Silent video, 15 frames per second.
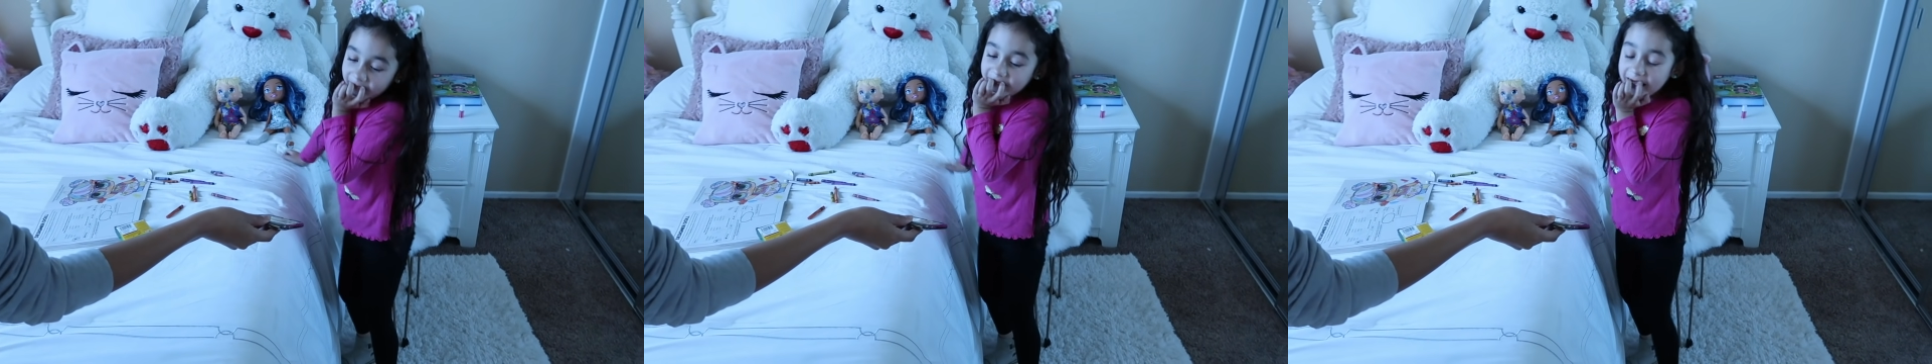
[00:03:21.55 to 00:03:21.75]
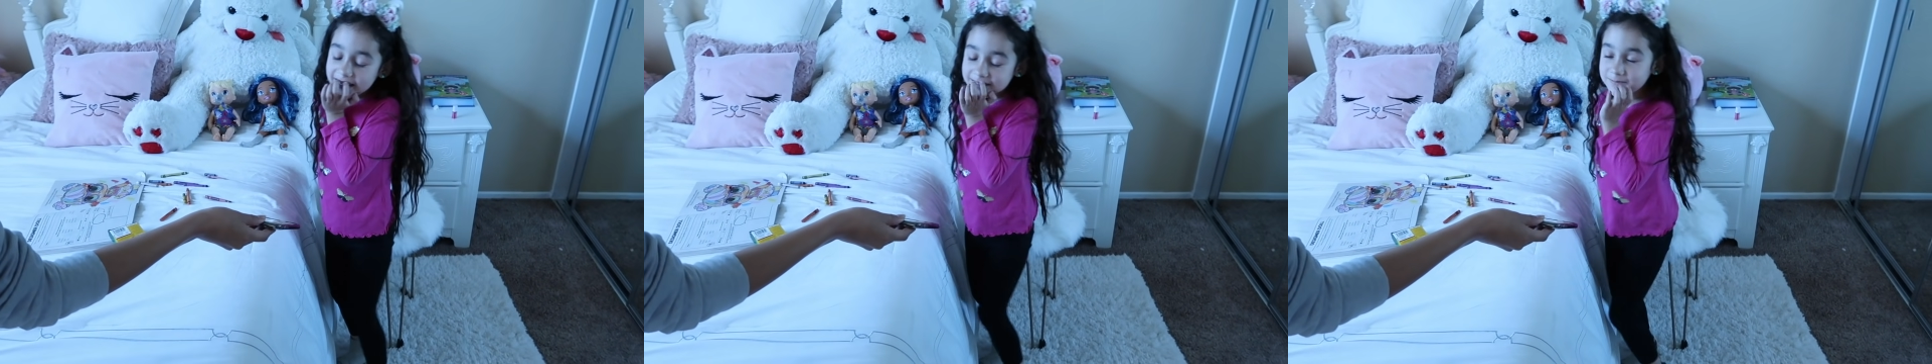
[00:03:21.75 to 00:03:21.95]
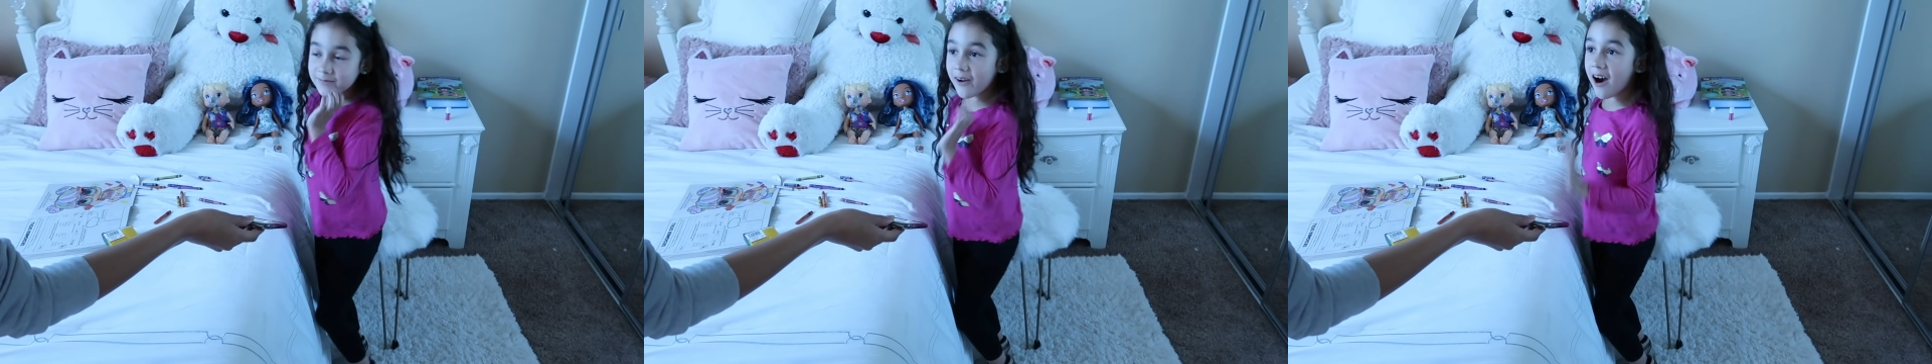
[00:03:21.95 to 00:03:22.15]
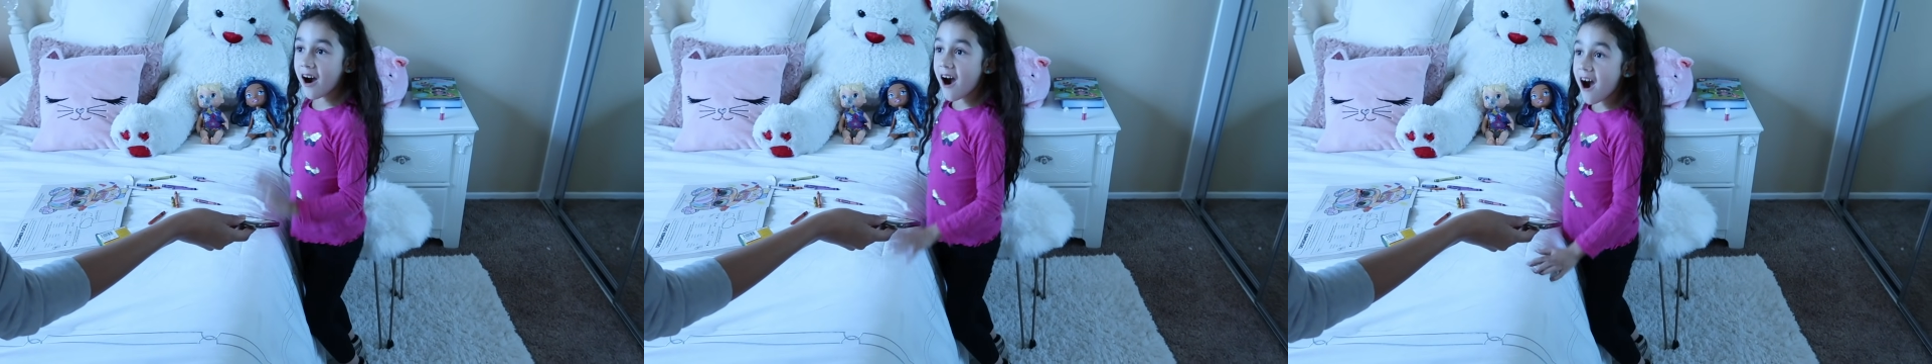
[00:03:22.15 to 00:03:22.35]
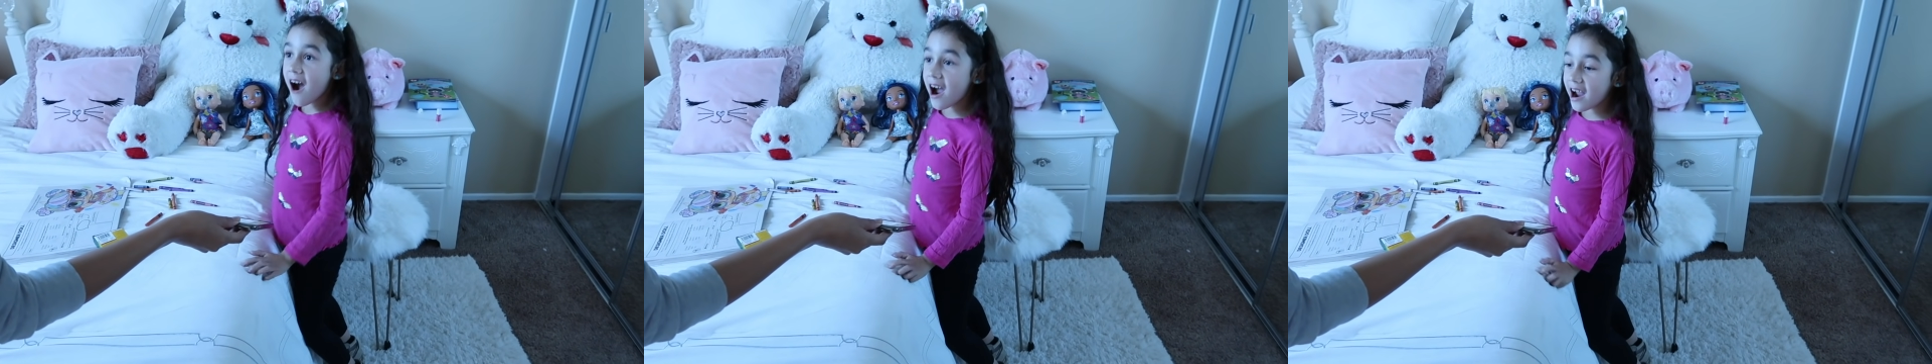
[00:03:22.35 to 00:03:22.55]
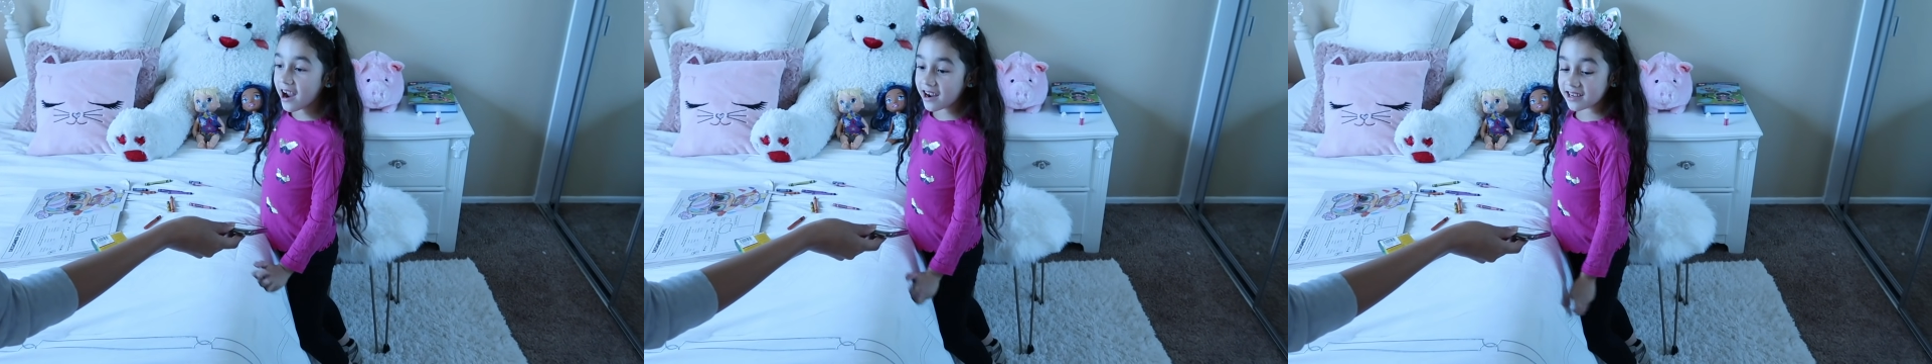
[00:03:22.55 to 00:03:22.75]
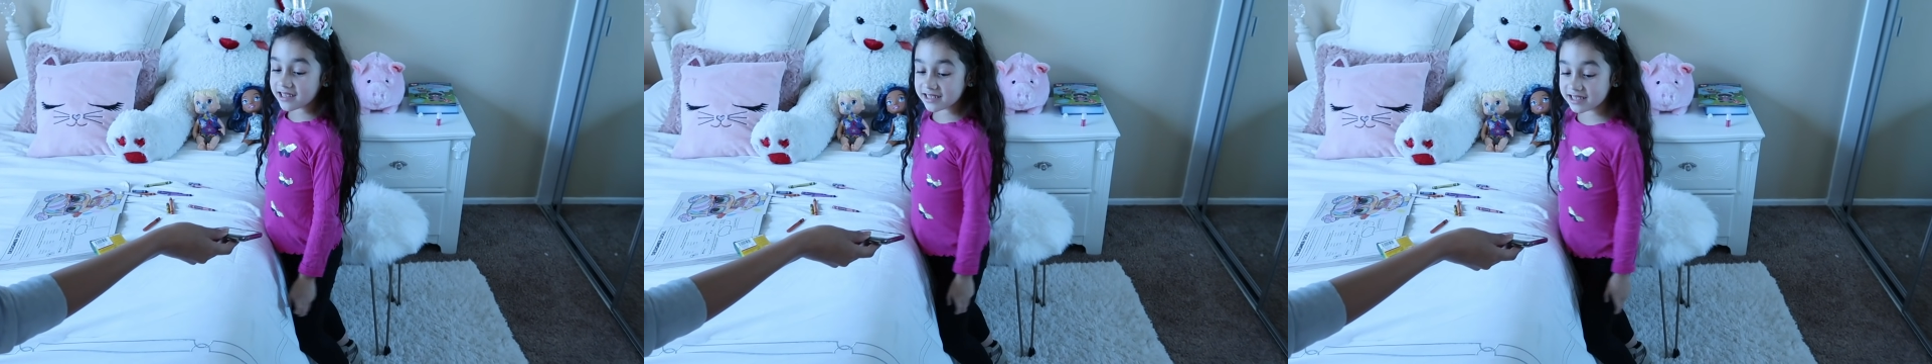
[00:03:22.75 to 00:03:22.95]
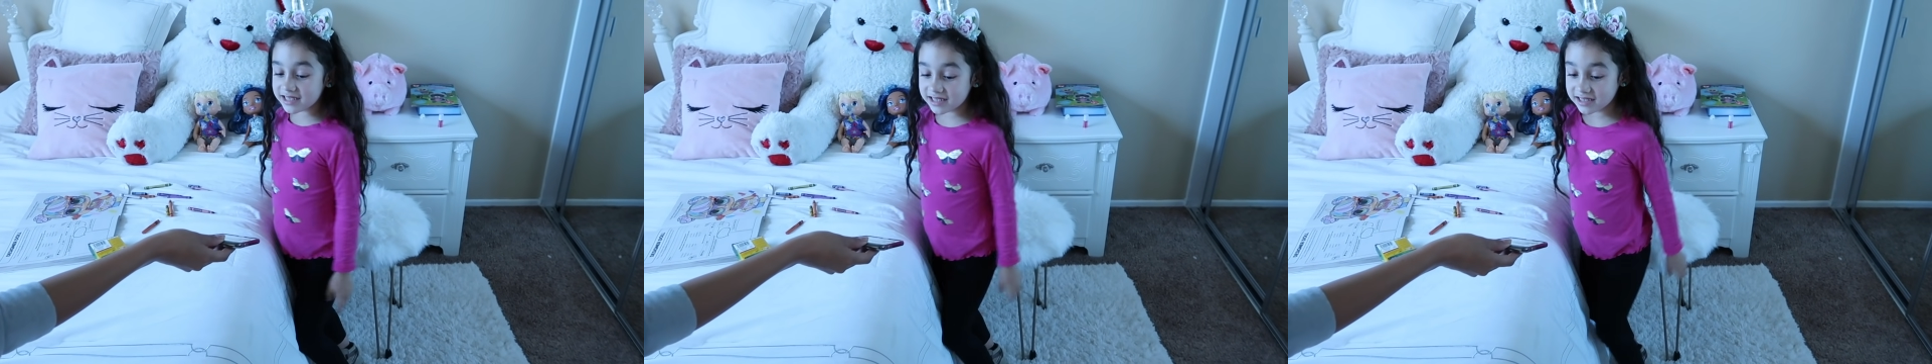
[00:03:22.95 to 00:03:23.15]
That's
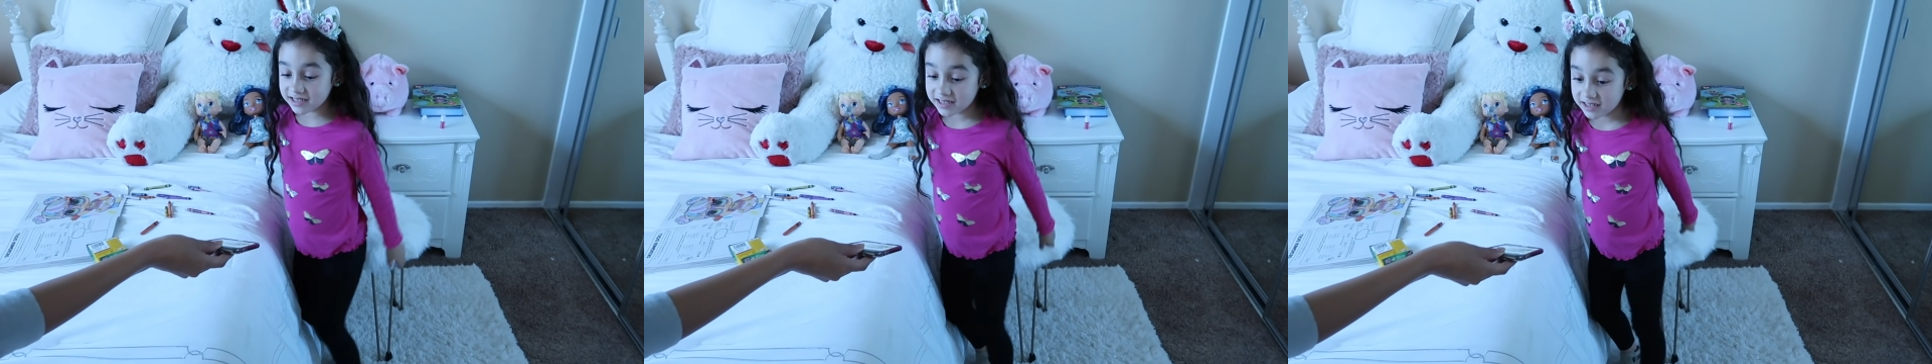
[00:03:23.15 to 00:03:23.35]
March.